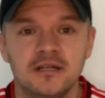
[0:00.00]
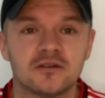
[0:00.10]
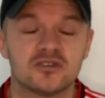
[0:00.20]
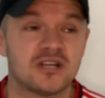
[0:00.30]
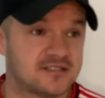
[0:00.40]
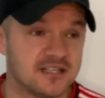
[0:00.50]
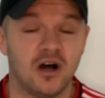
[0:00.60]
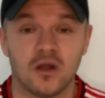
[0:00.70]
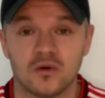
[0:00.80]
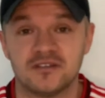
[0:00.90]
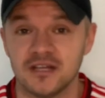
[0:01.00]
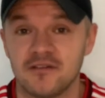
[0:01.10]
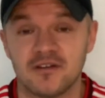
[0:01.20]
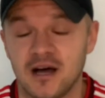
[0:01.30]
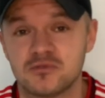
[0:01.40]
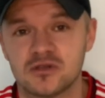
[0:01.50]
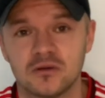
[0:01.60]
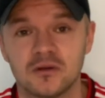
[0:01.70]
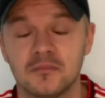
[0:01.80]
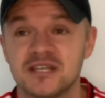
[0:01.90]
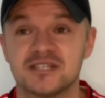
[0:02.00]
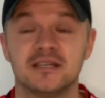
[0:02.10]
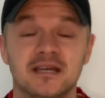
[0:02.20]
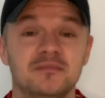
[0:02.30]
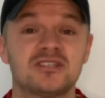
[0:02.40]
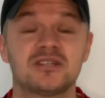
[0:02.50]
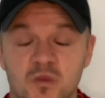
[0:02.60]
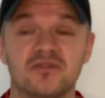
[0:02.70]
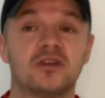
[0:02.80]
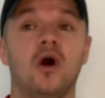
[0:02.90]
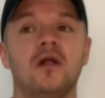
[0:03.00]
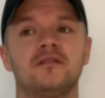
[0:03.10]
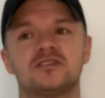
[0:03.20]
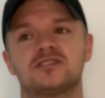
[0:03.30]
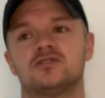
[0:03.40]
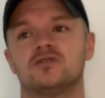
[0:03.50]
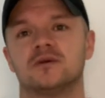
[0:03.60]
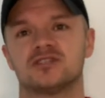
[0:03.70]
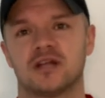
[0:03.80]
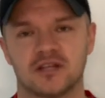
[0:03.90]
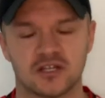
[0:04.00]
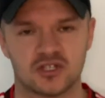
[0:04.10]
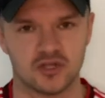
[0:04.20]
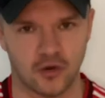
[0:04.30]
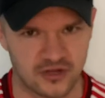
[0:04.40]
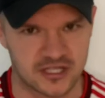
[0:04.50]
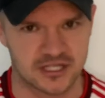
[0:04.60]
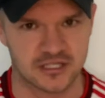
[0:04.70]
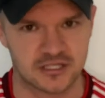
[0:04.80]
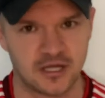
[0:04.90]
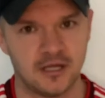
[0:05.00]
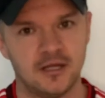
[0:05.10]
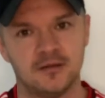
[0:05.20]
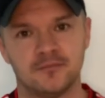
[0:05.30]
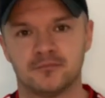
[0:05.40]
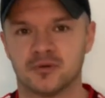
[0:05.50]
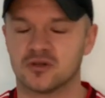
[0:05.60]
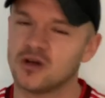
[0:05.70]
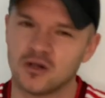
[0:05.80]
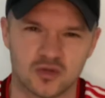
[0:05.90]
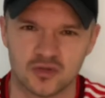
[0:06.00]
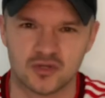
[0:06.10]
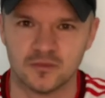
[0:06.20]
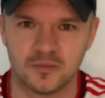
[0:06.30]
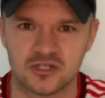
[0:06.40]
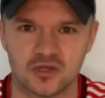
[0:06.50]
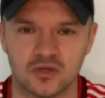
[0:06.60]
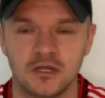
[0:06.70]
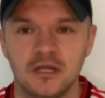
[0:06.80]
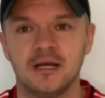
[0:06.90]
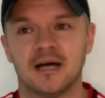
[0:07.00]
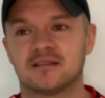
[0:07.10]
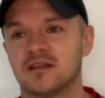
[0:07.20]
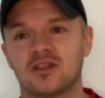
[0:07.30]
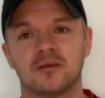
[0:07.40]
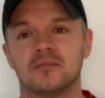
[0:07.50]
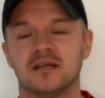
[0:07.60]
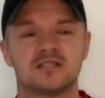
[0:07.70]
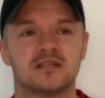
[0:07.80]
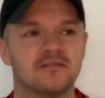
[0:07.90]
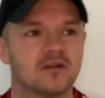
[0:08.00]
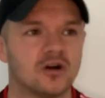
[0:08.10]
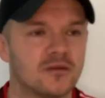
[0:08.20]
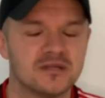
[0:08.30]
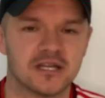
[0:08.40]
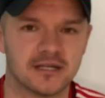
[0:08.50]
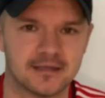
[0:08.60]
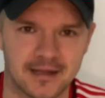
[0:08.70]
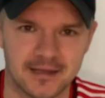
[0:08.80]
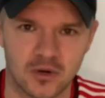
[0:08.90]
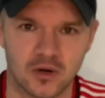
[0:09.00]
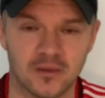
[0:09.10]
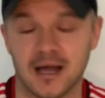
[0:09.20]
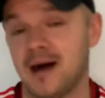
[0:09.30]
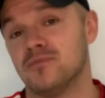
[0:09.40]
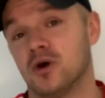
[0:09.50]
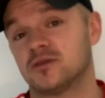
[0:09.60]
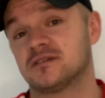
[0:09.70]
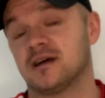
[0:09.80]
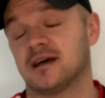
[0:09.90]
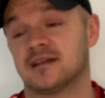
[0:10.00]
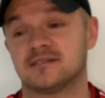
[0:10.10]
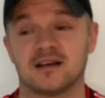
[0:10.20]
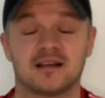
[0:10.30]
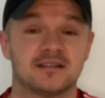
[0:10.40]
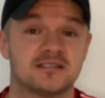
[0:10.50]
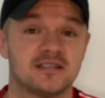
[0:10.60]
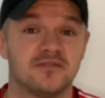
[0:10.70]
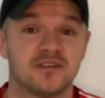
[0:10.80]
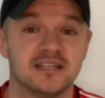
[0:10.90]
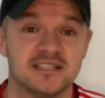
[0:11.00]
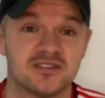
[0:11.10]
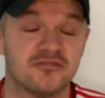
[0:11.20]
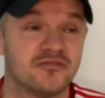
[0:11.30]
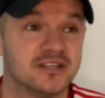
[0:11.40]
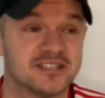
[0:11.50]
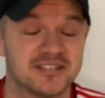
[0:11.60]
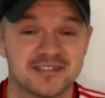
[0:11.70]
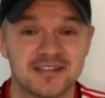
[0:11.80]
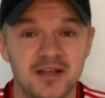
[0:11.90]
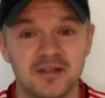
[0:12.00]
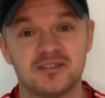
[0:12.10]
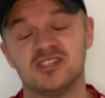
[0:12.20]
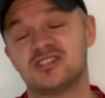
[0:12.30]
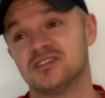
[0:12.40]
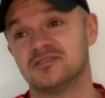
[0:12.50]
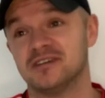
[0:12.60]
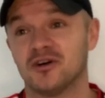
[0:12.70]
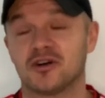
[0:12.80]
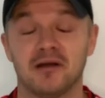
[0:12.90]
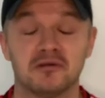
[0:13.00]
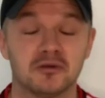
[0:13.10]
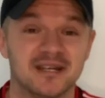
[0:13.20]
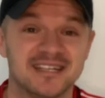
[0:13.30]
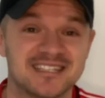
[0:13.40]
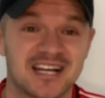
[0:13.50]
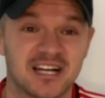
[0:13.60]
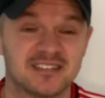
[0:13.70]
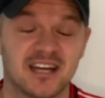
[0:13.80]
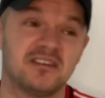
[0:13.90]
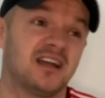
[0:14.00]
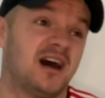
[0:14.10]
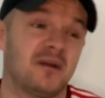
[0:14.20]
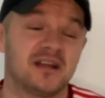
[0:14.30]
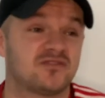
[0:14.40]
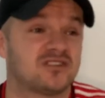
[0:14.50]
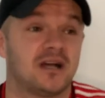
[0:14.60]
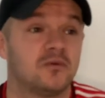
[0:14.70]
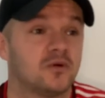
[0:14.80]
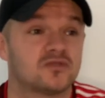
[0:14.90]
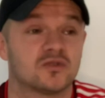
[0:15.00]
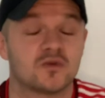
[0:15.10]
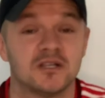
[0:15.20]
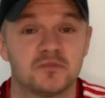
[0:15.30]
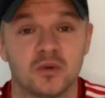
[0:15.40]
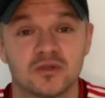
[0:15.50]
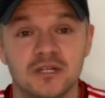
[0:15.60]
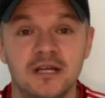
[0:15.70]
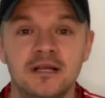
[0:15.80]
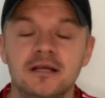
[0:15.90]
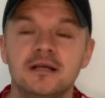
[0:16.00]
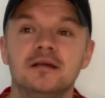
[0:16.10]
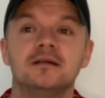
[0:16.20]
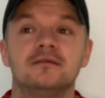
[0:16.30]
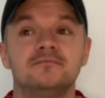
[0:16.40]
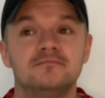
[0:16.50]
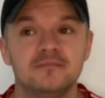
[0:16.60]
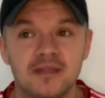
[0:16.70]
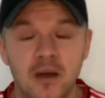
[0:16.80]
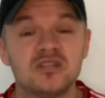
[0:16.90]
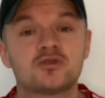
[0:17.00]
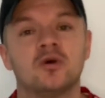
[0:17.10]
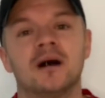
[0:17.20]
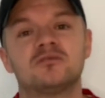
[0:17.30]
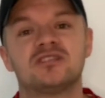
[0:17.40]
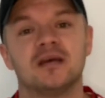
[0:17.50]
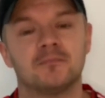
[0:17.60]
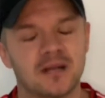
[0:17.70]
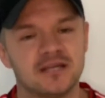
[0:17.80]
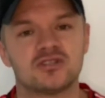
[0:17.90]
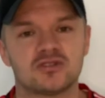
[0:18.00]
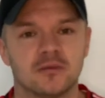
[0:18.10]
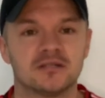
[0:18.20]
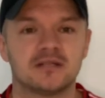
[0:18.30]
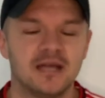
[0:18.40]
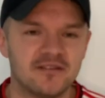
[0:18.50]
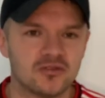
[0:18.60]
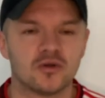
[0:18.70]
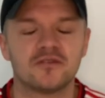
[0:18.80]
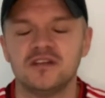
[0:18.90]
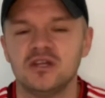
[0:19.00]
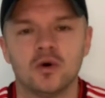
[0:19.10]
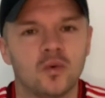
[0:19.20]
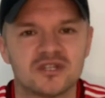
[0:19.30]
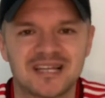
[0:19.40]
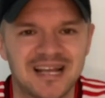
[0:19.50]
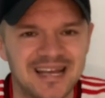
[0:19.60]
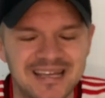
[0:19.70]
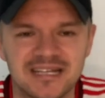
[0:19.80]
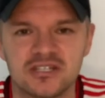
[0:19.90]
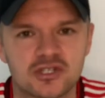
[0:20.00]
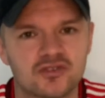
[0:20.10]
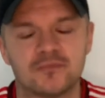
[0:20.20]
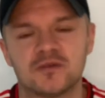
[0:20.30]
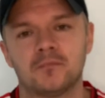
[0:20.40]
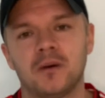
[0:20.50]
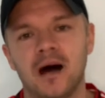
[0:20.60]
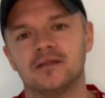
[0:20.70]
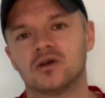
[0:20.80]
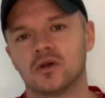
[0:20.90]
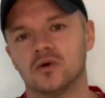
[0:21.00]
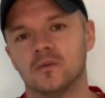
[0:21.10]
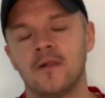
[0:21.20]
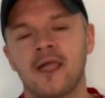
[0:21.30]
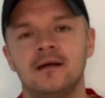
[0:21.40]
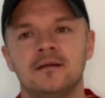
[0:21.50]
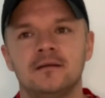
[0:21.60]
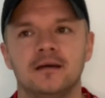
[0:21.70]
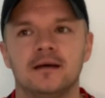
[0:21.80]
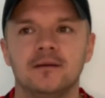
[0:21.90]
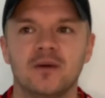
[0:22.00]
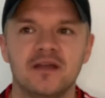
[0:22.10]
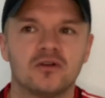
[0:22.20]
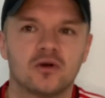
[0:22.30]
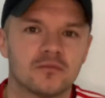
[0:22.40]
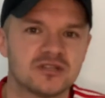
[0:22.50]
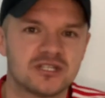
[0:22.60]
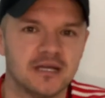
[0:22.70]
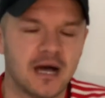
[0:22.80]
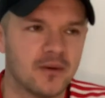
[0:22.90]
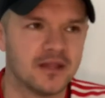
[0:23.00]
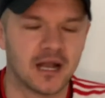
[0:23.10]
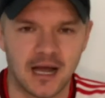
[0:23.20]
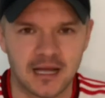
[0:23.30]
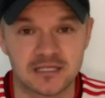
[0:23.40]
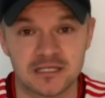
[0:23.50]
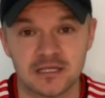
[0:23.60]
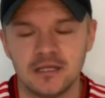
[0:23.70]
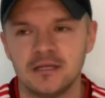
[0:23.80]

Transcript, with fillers: Because our Diallo did have an absolute amazing game yesterday. But regarding this situation, I think it's not racist, but it also shouldn't be sung. I didn't think me and Stephen are going to be singing it anymore. Well, I'm not. I can't, I can't see if he is or if he isn't. Yesterday he got carried away and he sang it. I think I might have sang it once or twice, but now he's come out saying, please stop it, even though the video was clearly scripted by the club. Uh, we even got him to say how are the lads.